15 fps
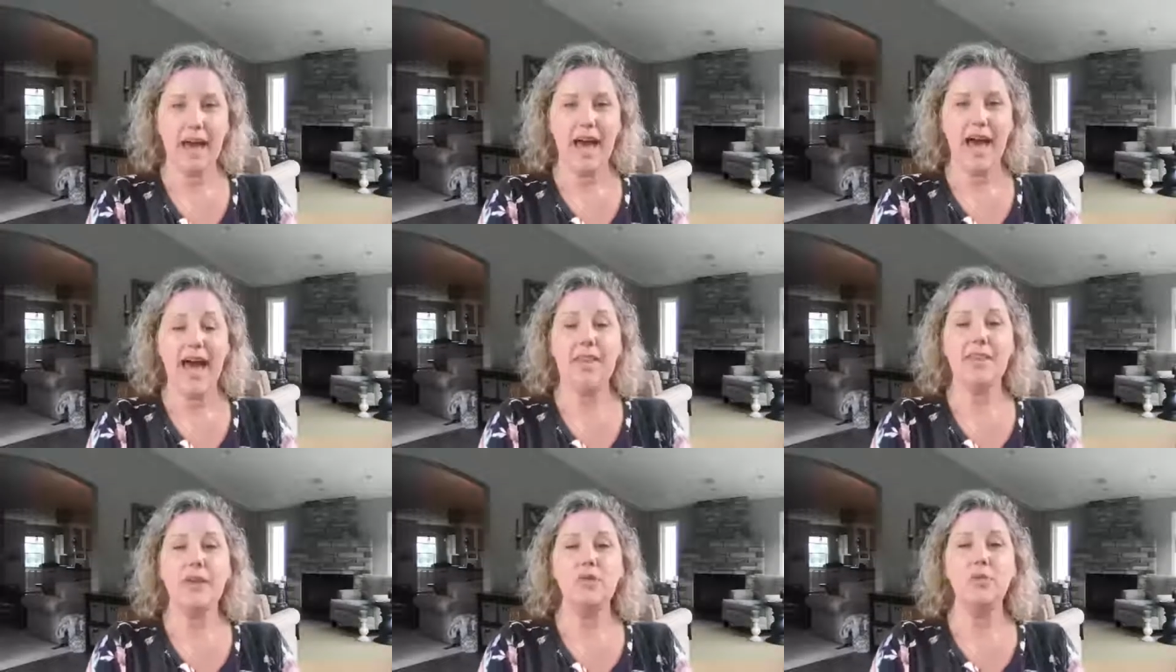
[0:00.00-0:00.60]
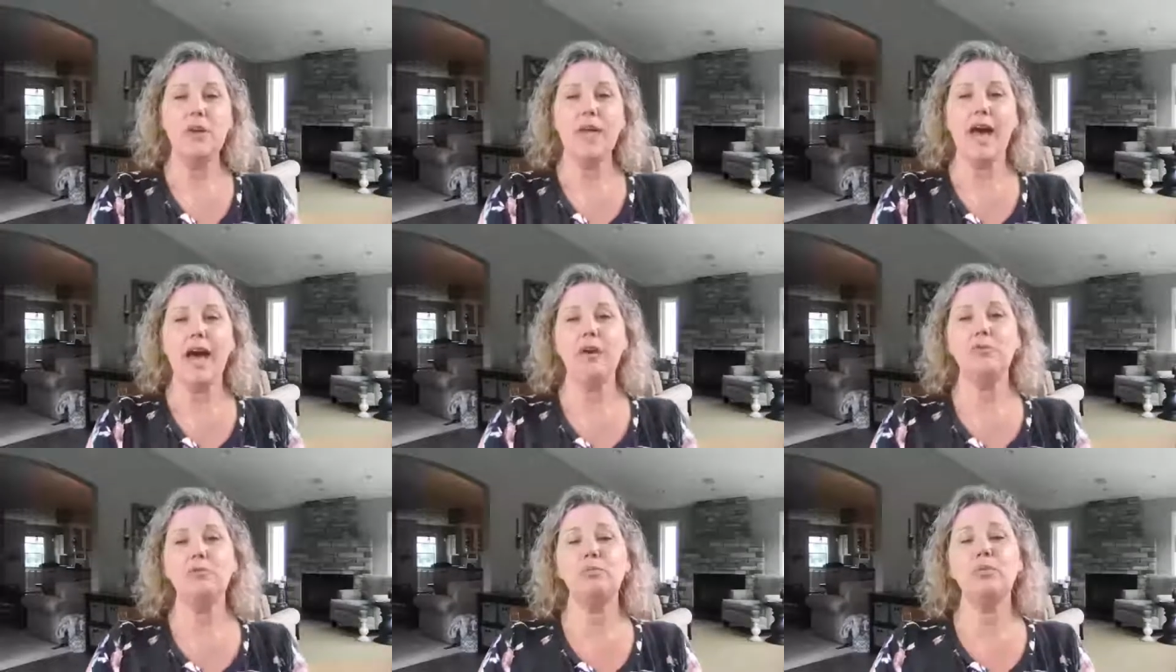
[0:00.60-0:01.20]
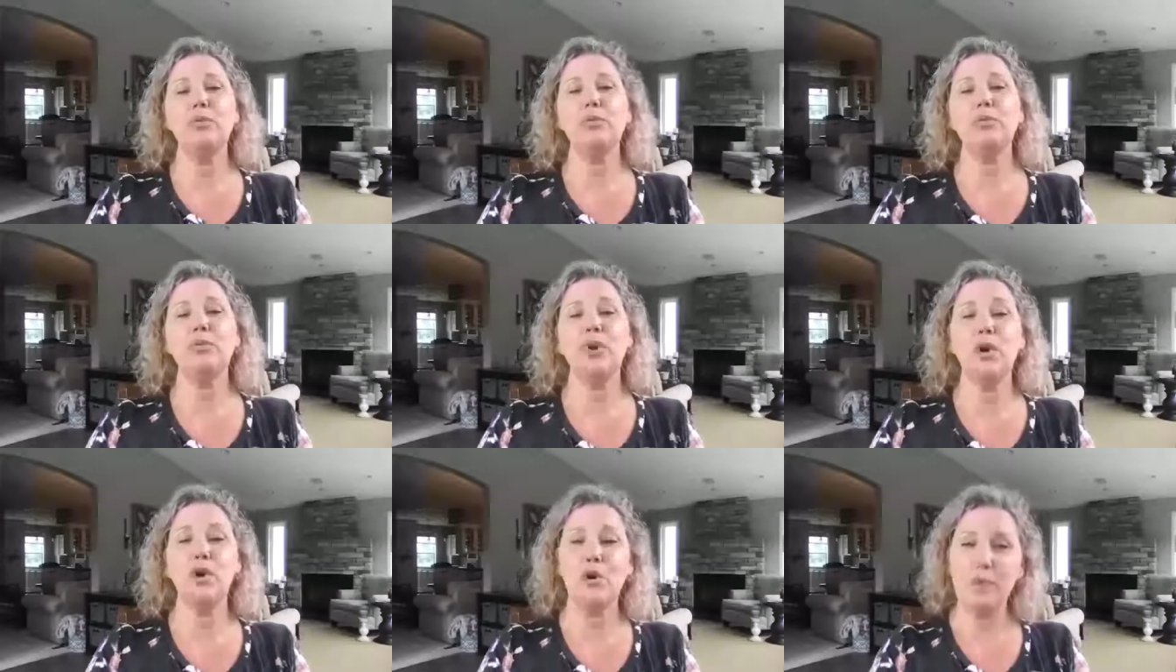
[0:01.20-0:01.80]
And then we have
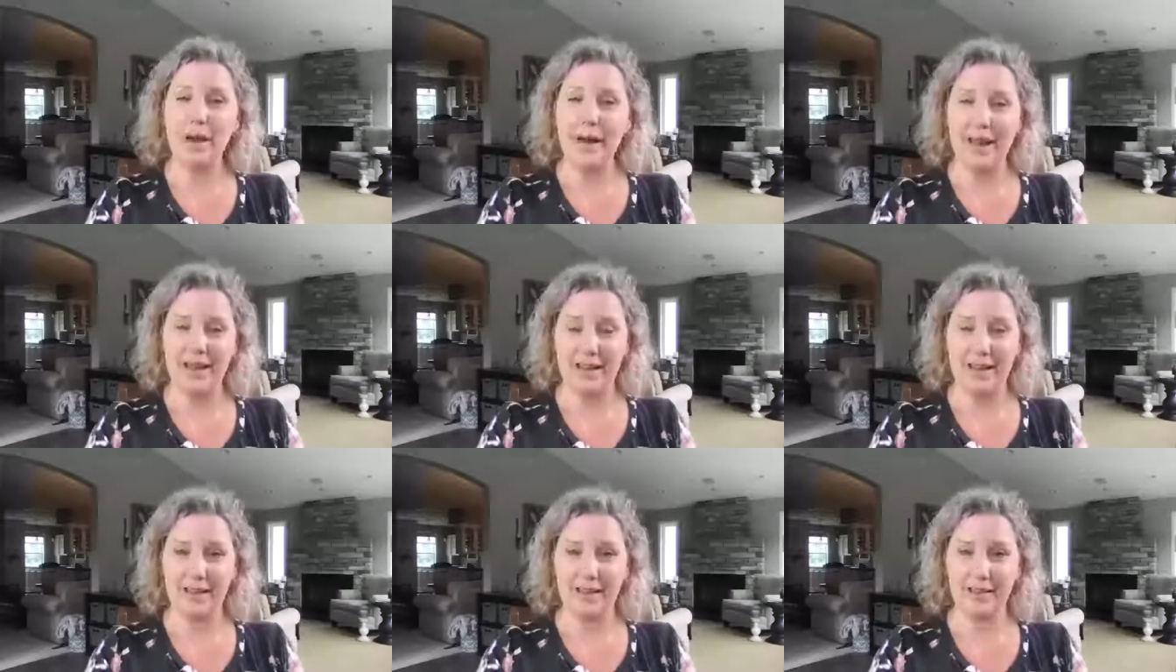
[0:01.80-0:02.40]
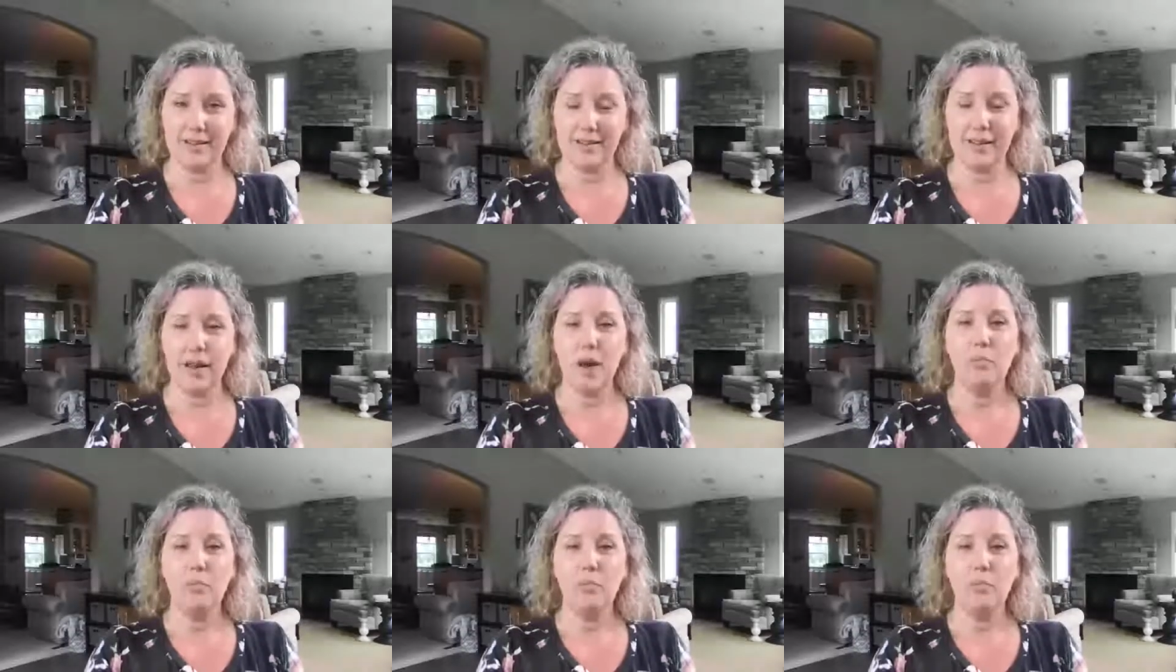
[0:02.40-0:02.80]
probiotics.